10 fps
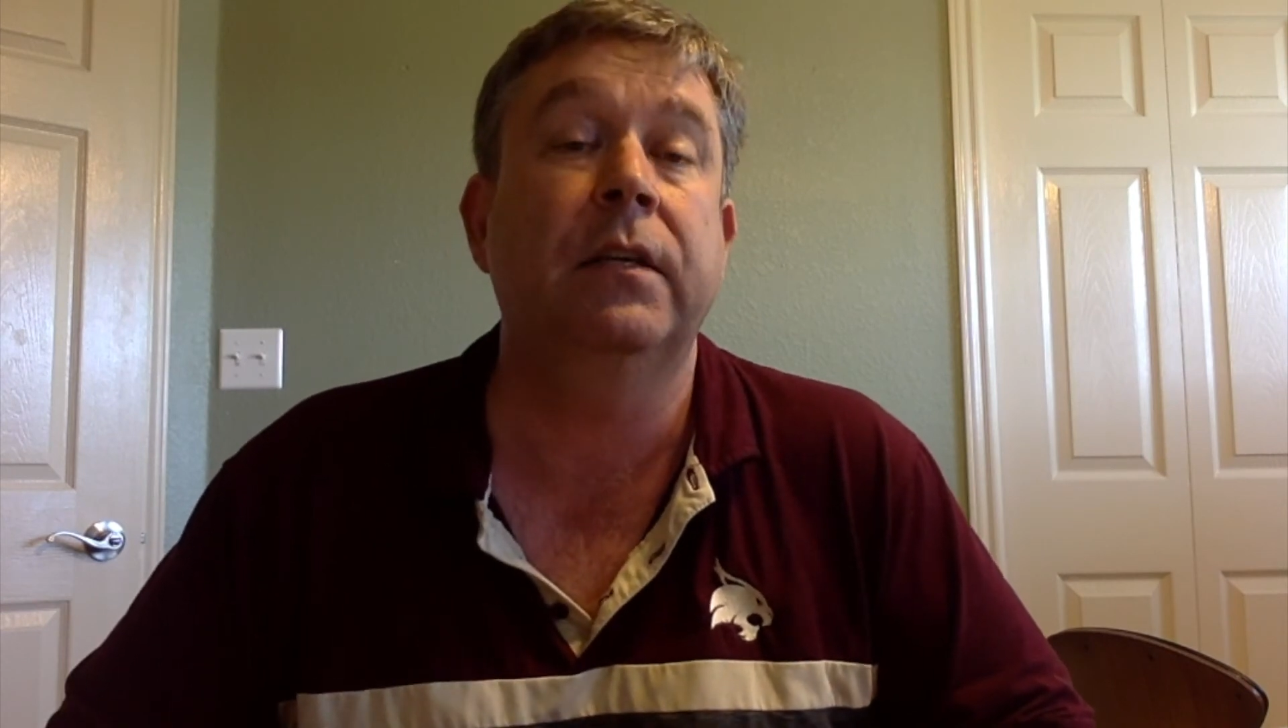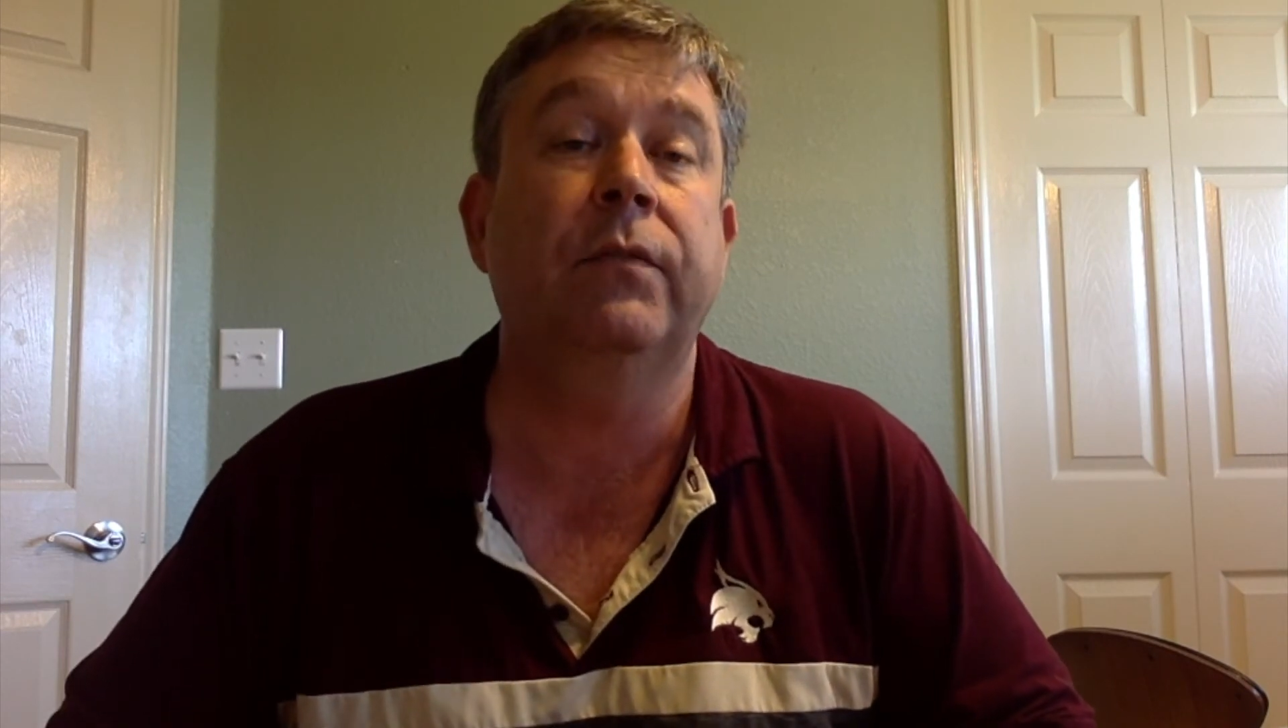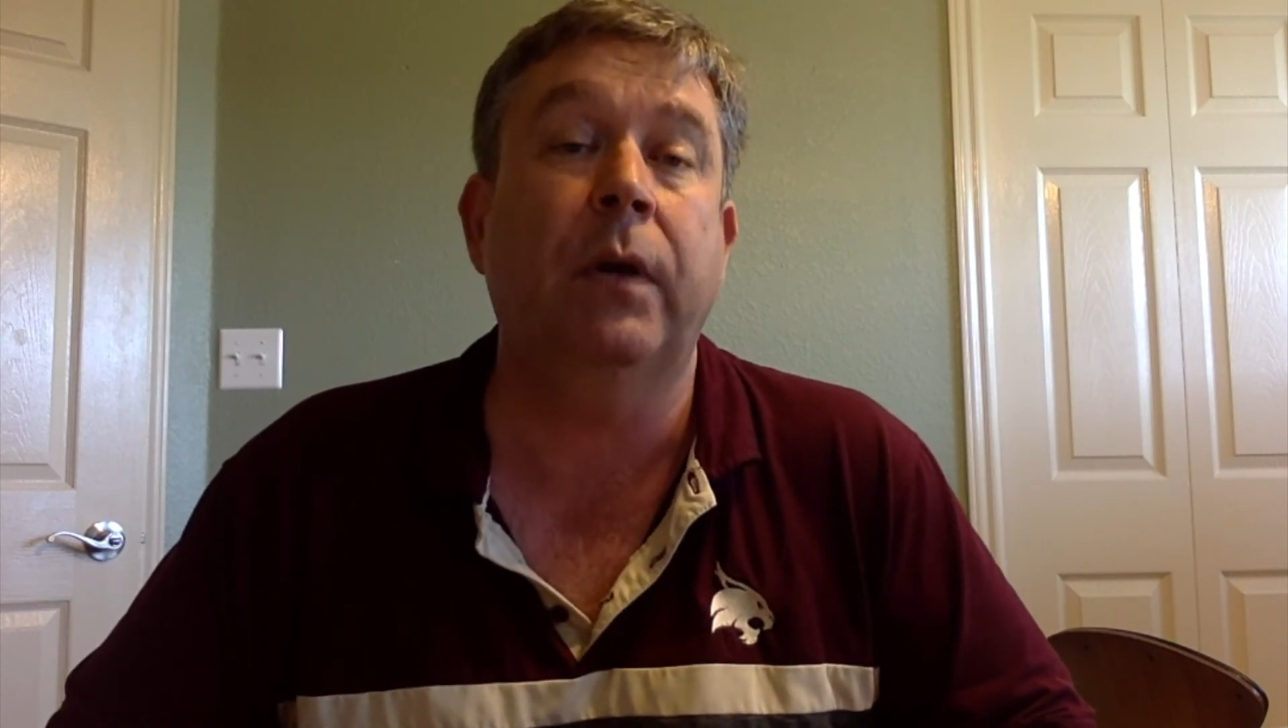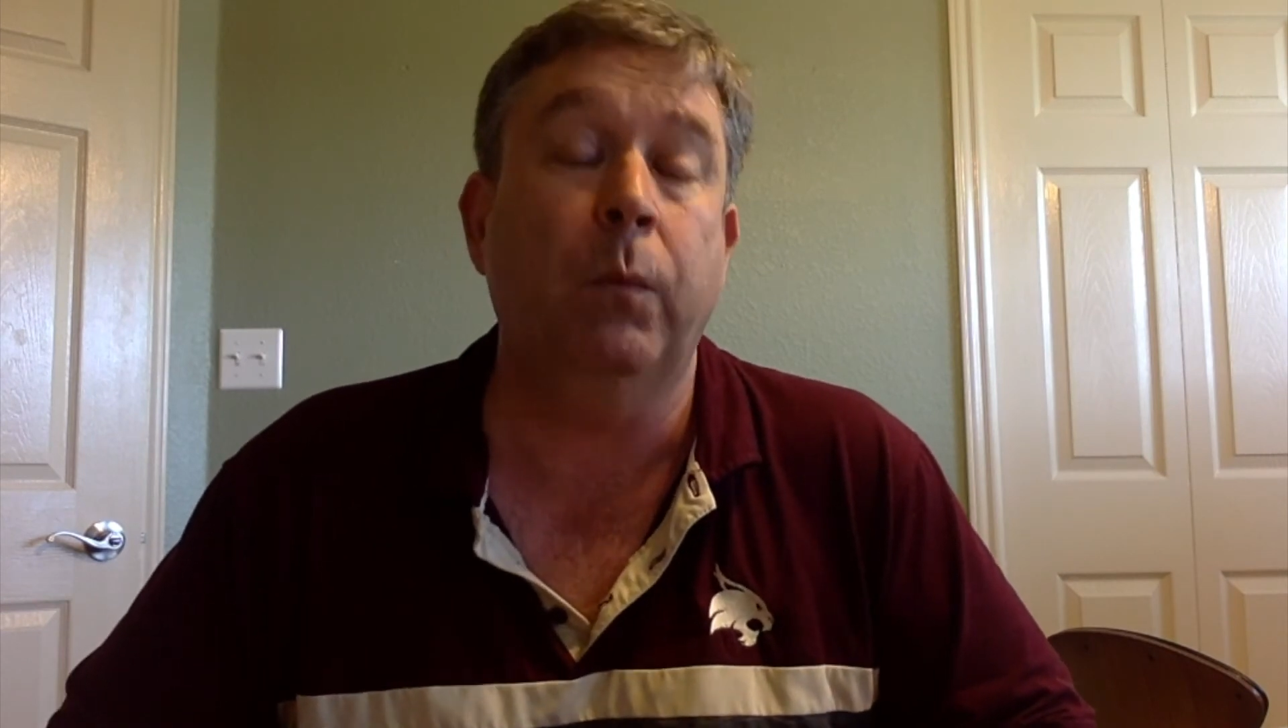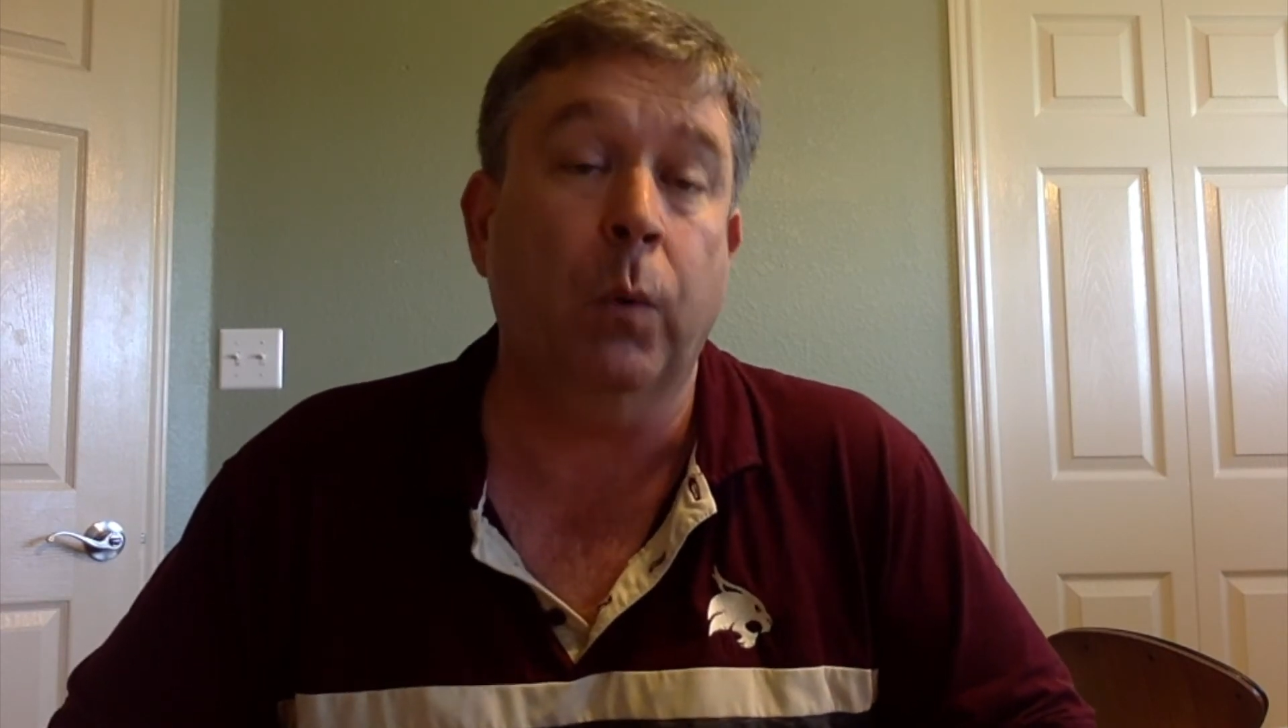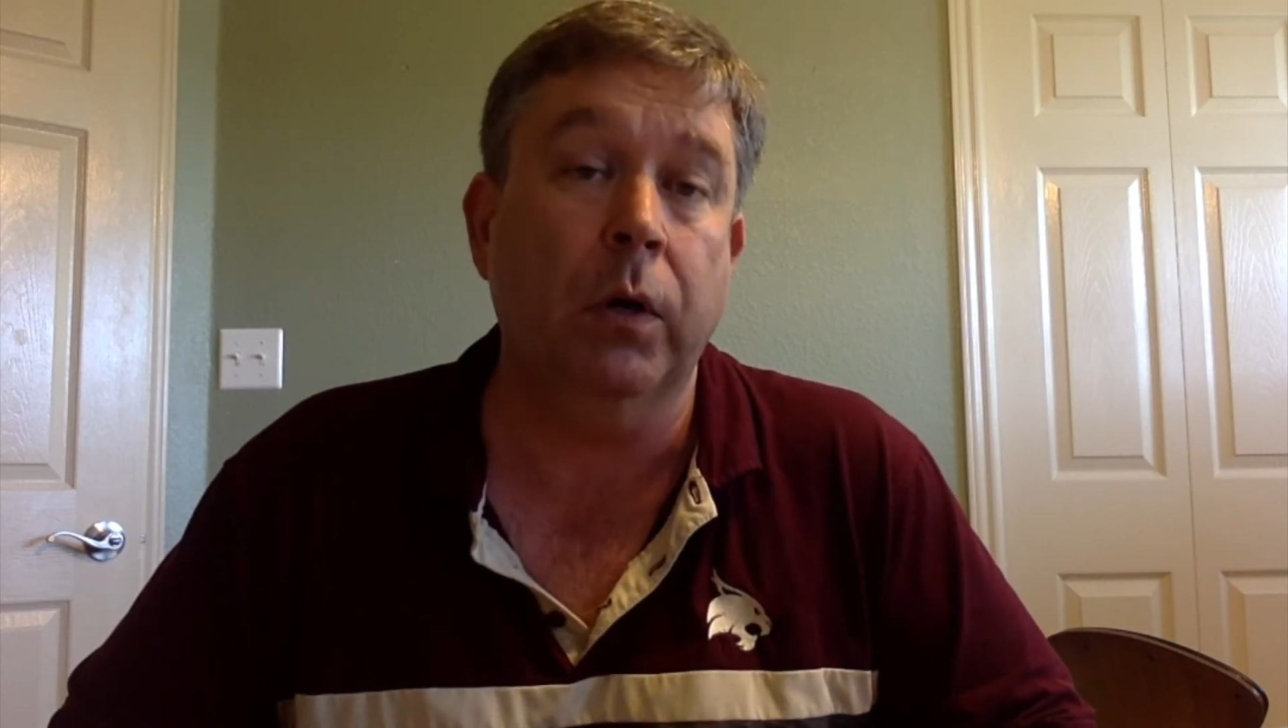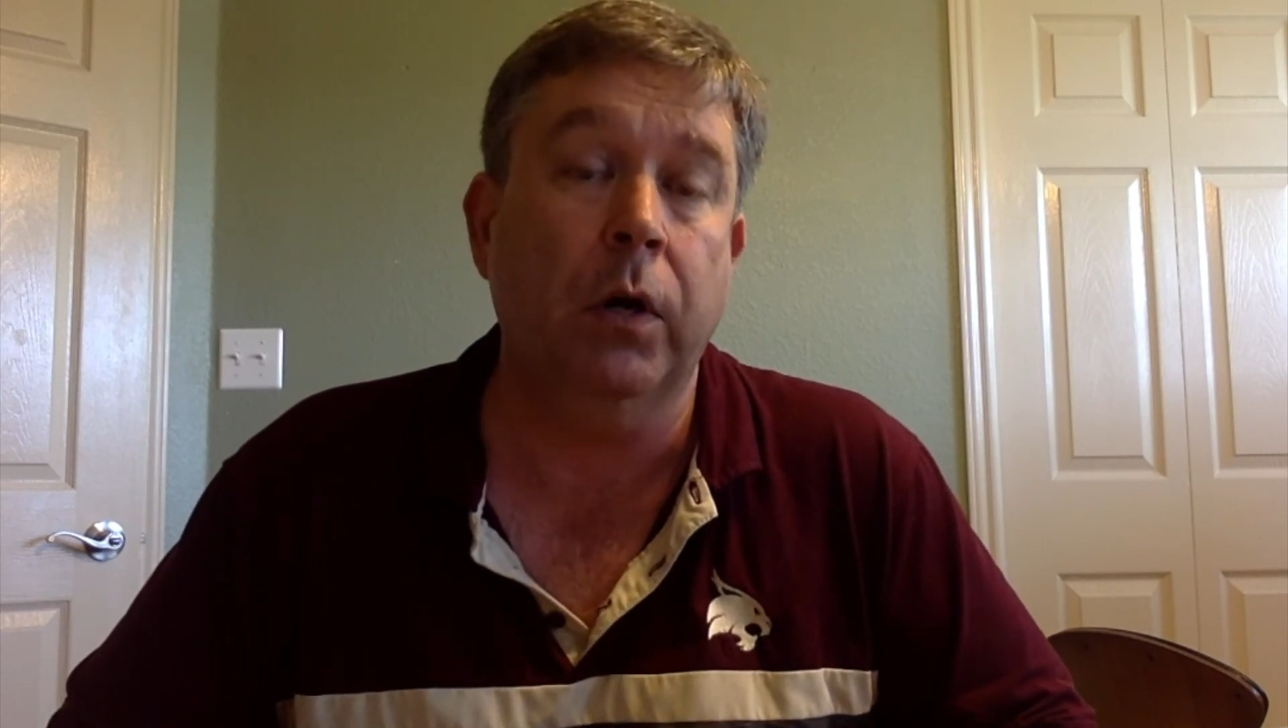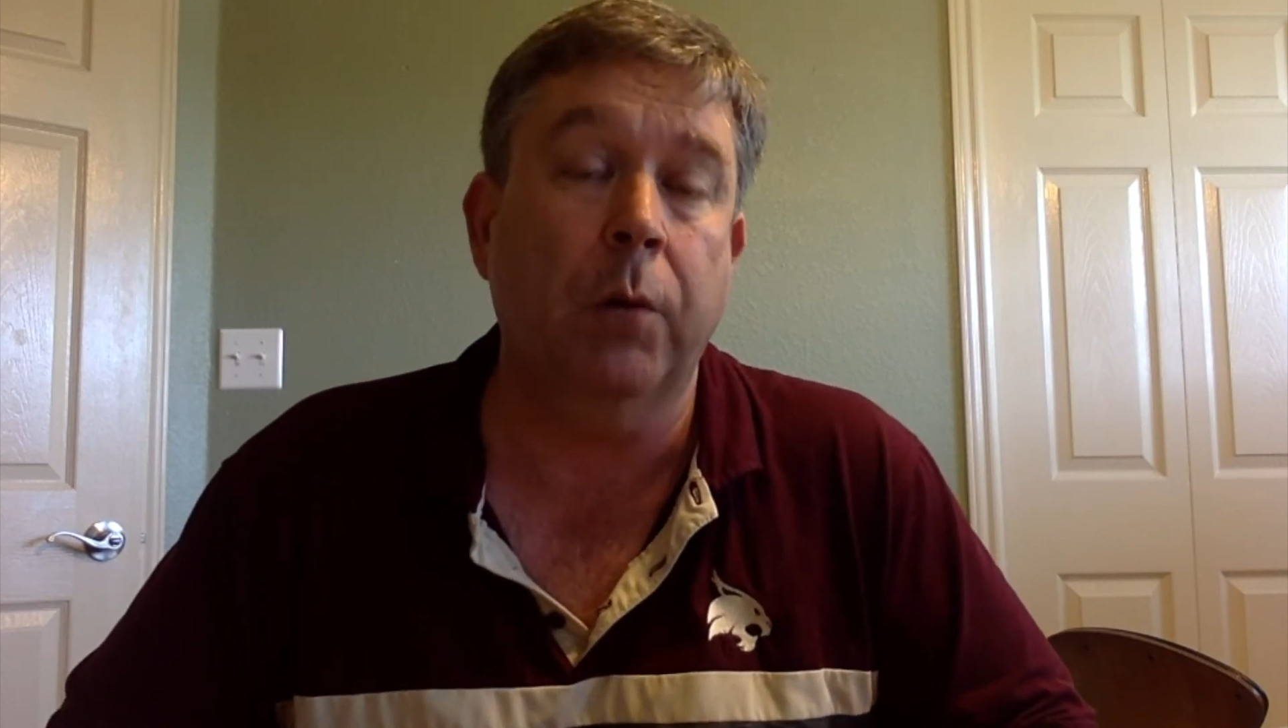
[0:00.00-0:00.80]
if they weren't